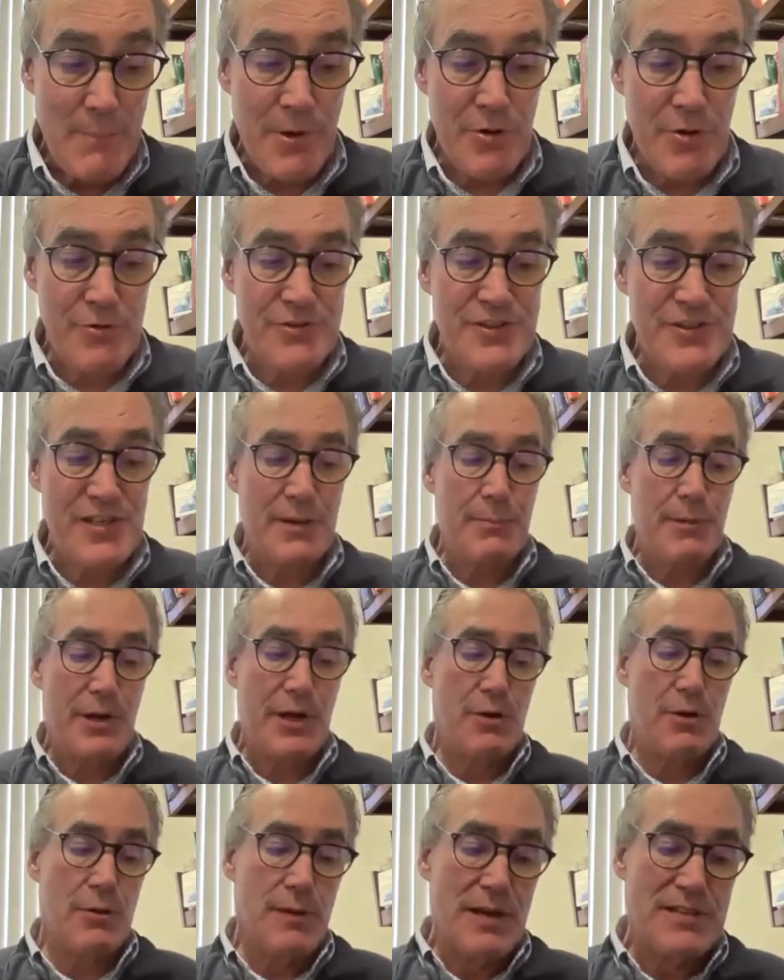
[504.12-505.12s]

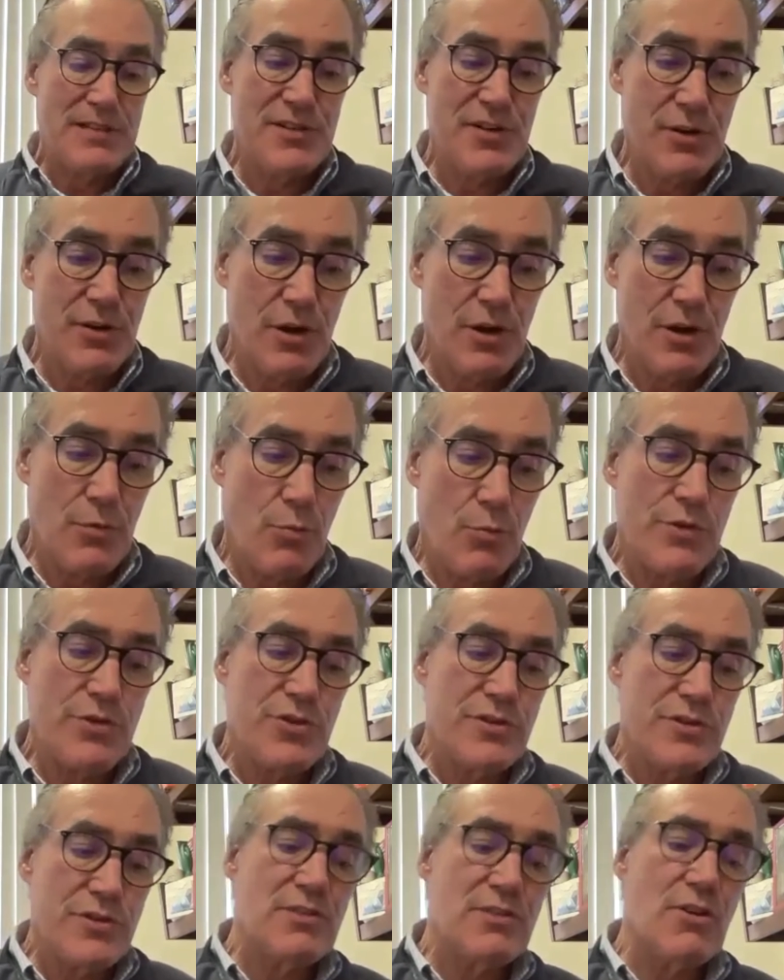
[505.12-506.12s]
pyridostigmine or mestinon,
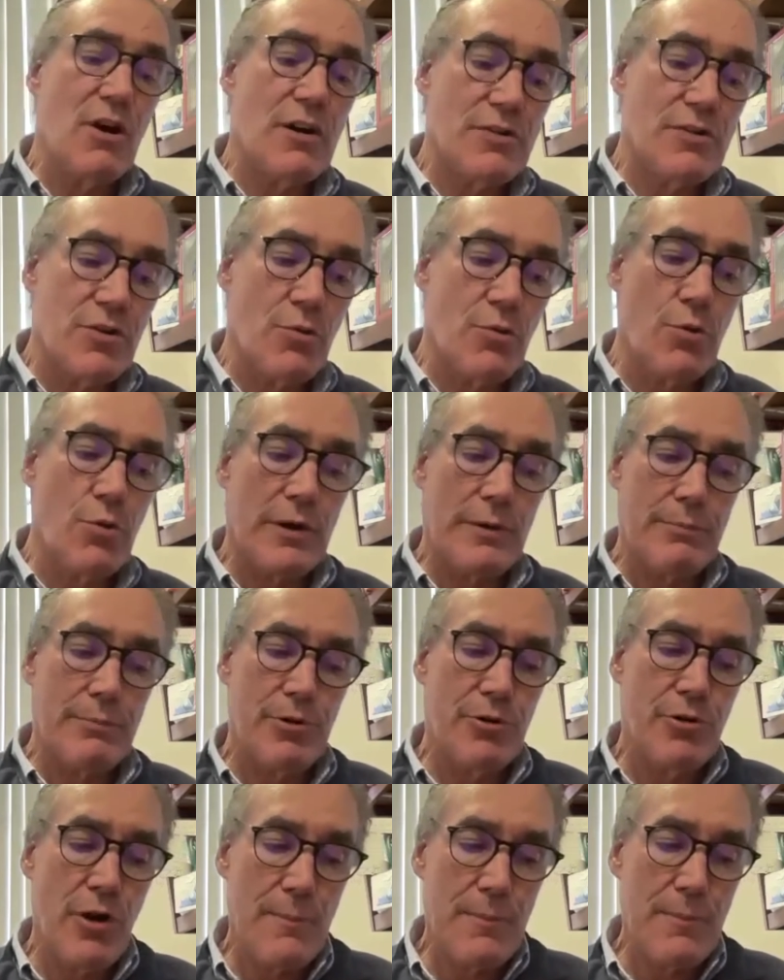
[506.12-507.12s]
which is thought to work
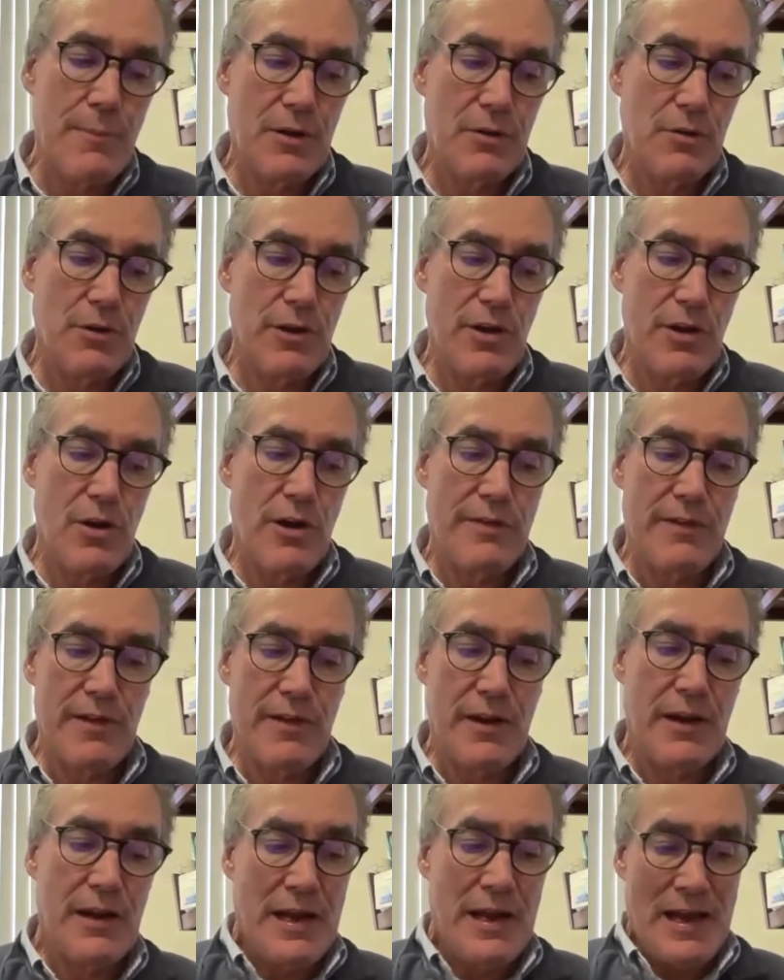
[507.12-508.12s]
predominantly on
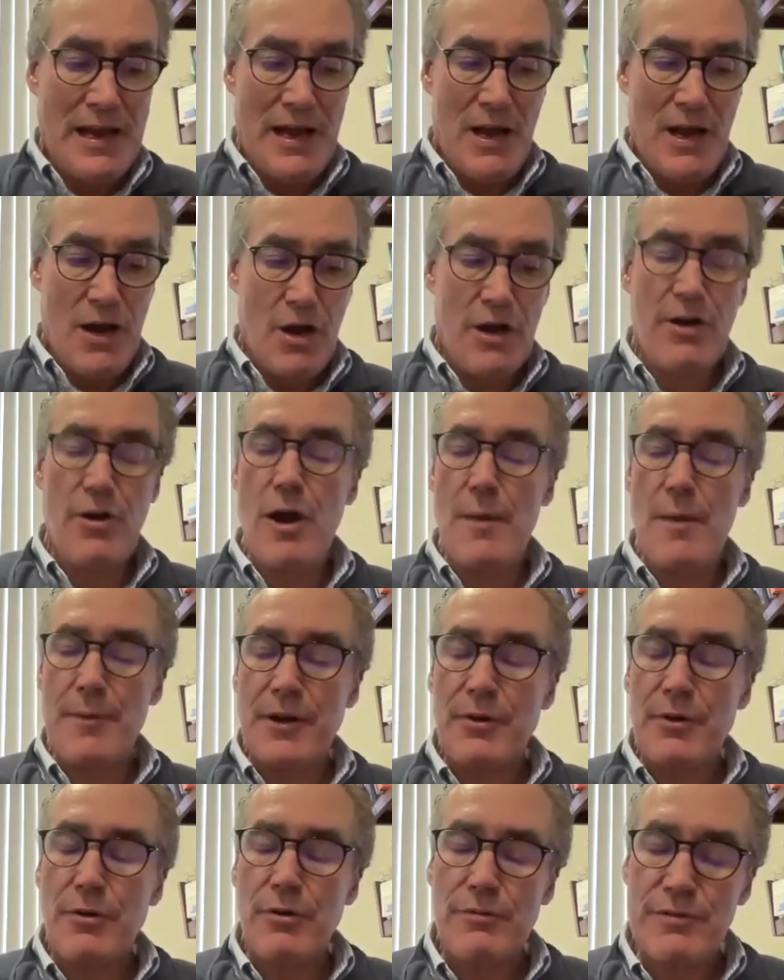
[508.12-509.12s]
the
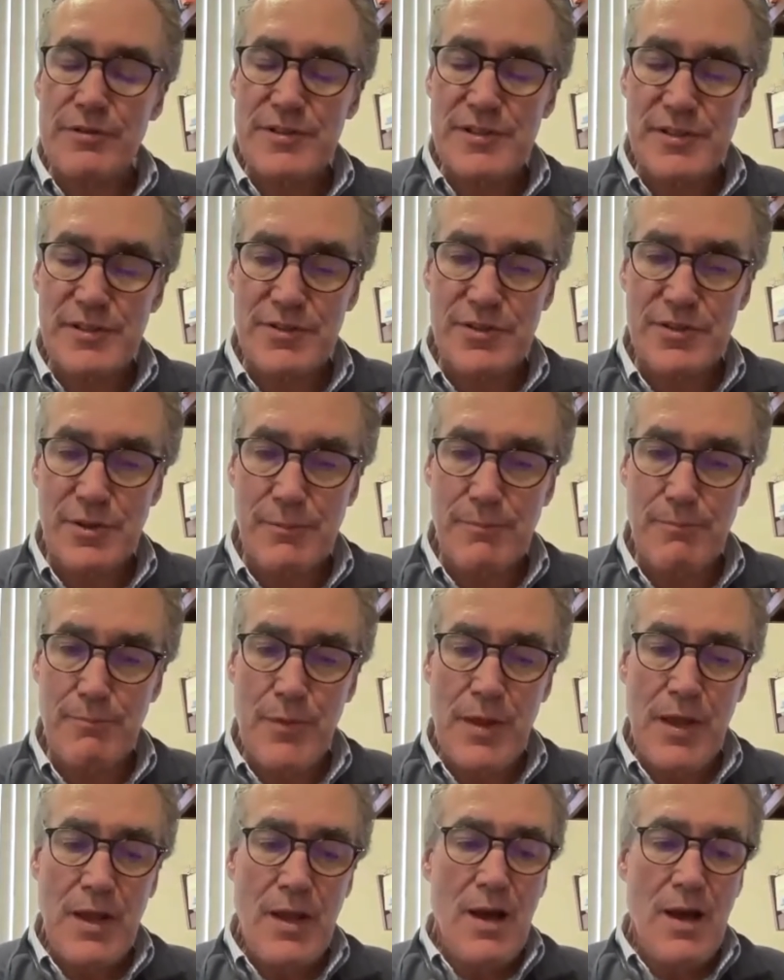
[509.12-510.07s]
autonomic nervous system,